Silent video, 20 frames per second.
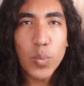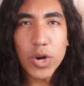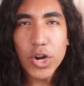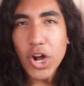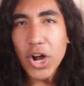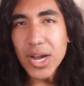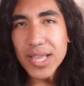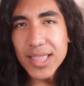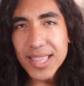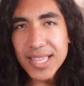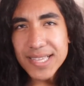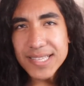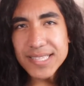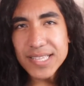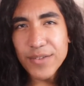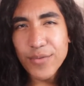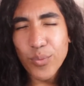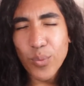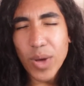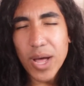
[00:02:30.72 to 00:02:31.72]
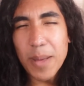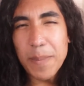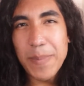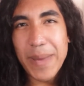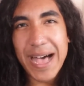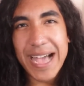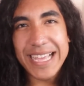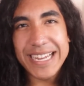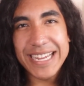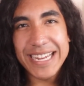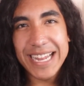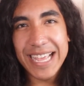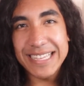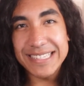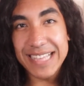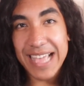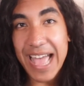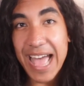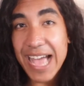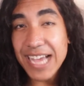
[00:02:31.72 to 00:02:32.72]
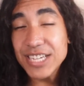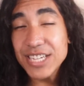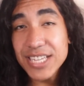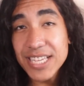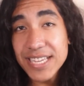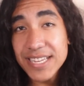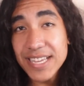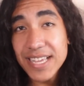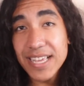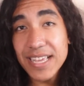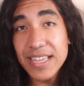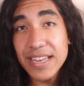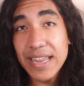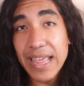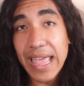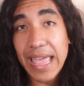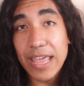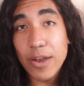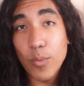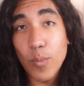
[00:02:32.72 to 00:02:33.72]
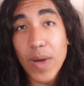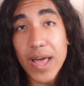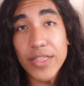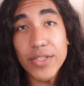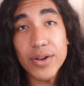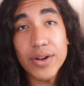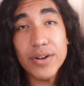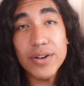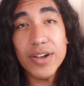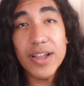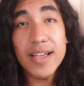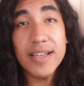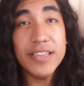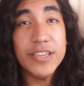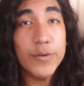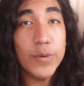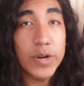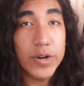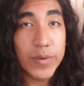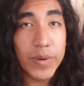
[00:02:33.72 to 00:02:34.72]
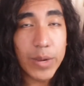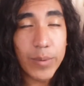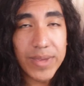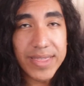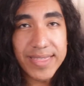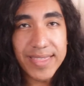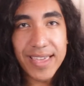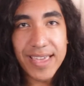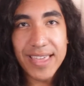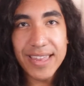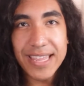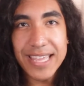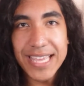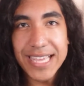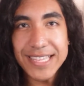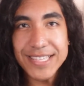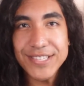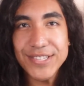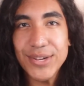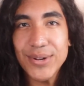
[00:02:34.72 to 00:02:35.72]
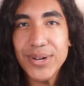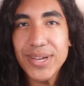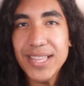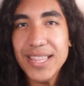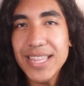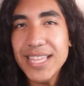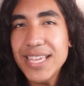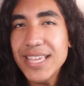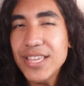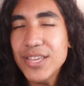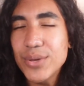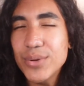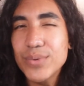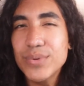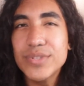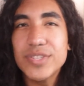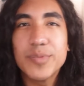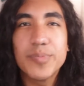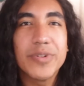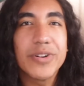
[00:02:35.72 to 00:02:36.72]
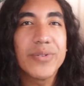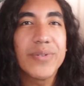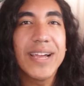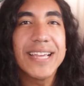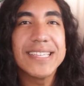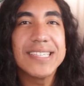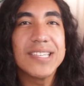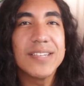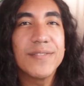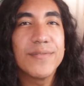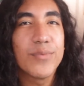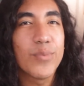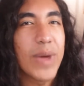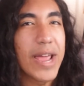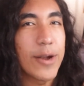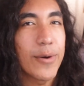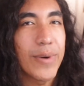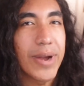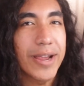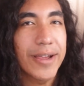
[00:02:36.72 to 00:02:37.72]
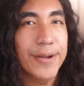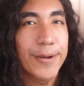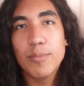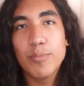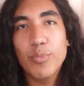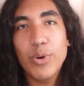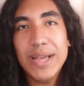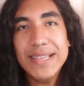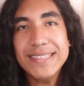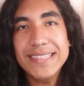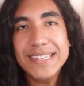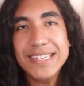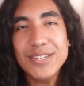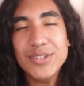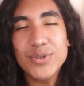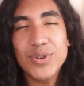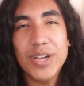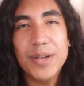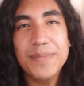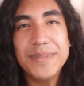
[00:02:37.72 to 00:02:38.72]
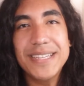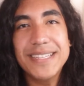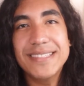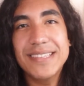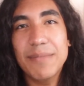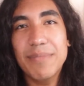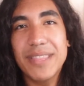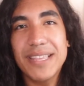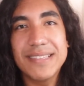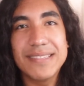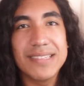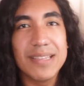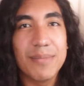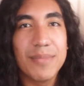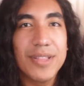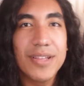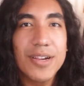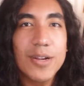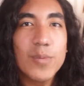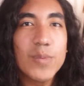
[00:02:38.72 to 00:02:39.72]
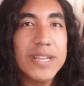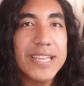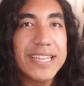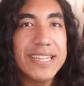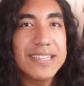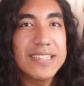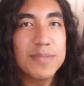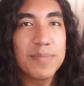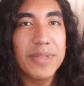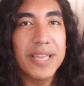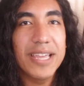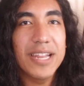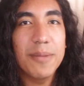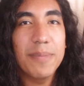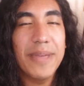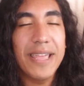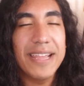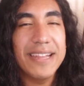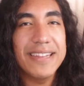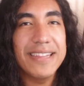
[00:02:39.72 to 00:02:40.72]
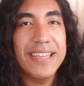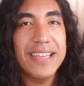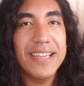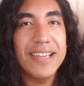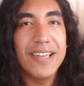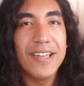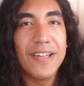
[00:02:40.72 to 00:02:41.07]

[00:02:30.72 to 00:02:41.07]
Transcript: Regardless of what Biden has actually done and whether or not you agree with it, he has certainly used progressive rhetoric. President Trump did something similar when he displayed a painting